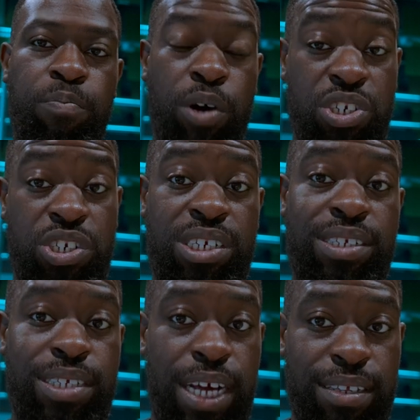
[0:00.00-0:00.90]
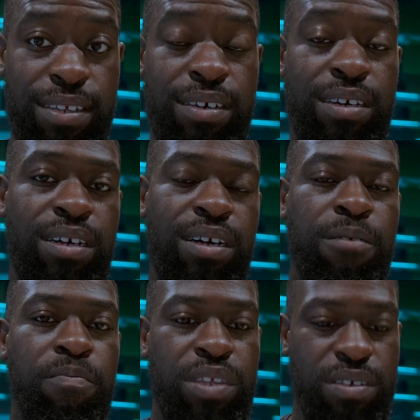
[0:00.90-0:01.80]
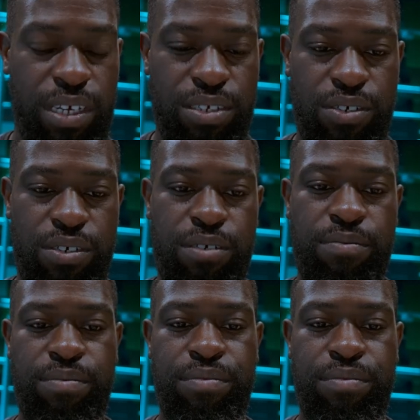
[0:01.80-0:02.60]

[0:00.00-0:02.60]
partially stacked sensor,